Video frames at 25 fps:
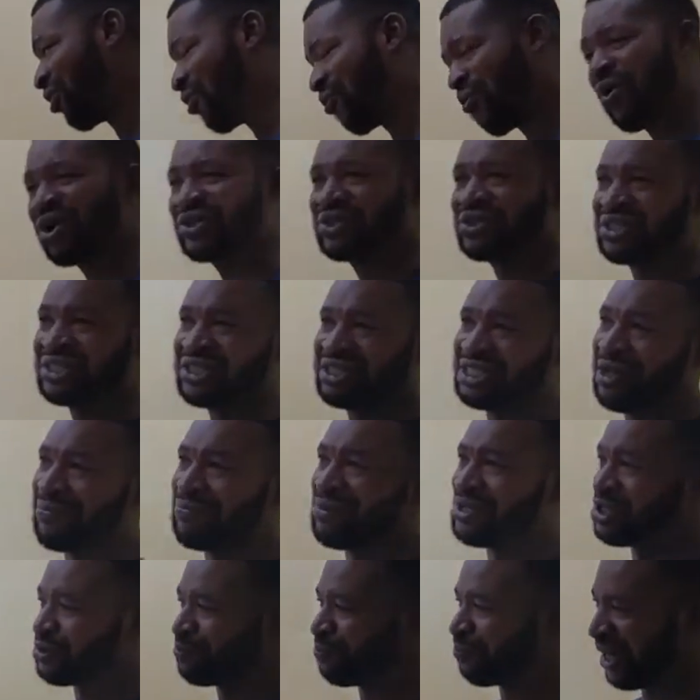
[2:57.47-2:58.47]
What system
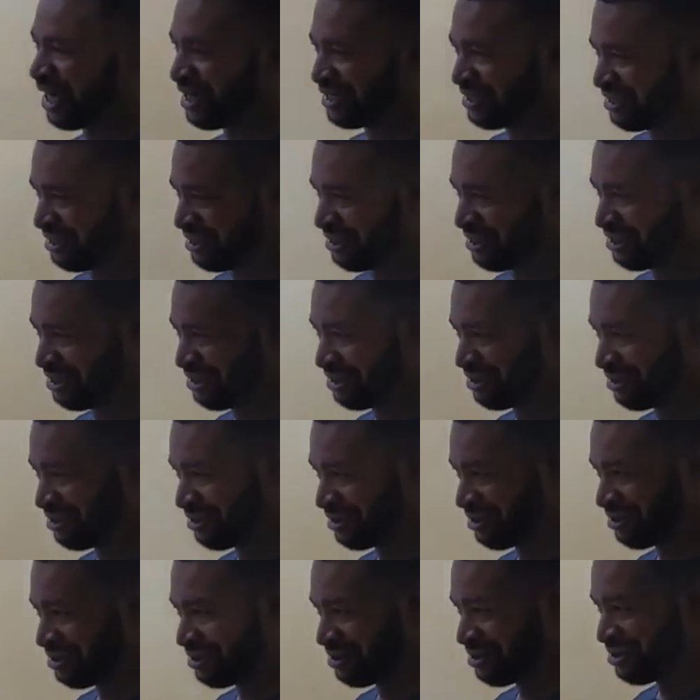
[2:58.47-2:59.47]
is practiced?
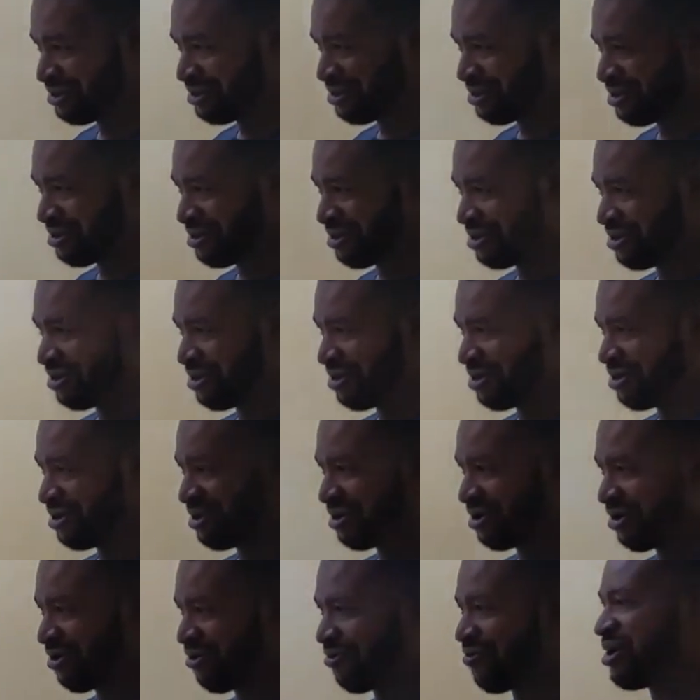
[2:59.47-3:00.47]

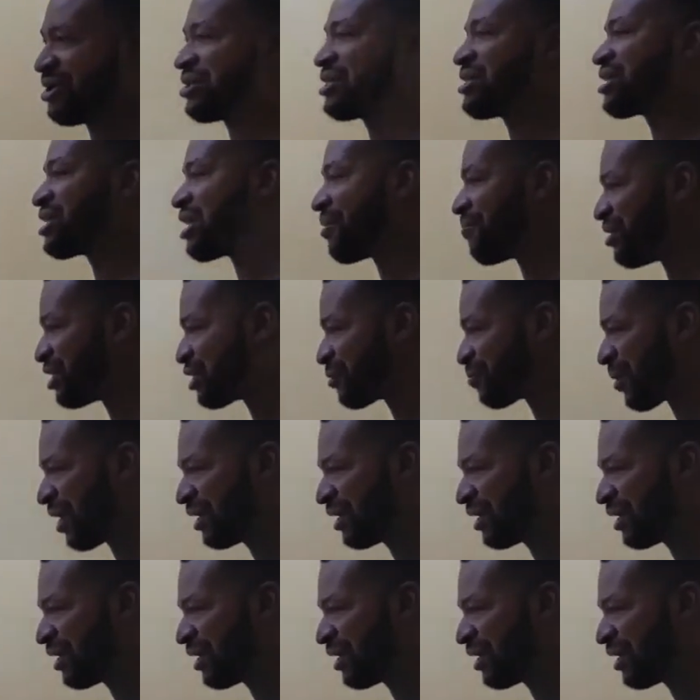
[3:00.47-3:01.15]
What system is